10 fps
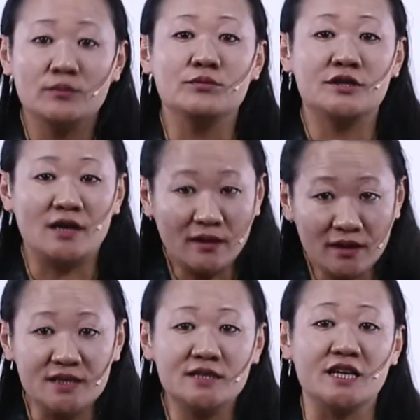Bhutan
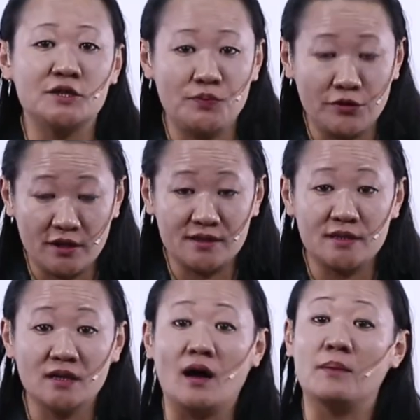is
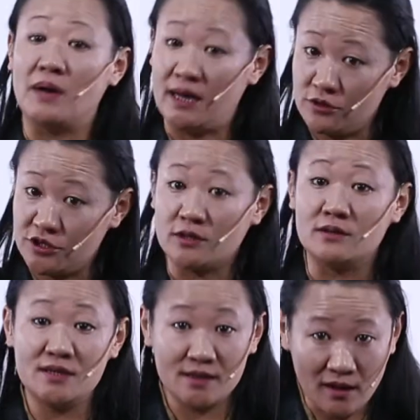experiencing a biological
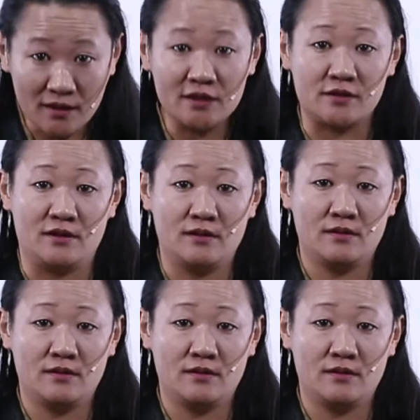disaster.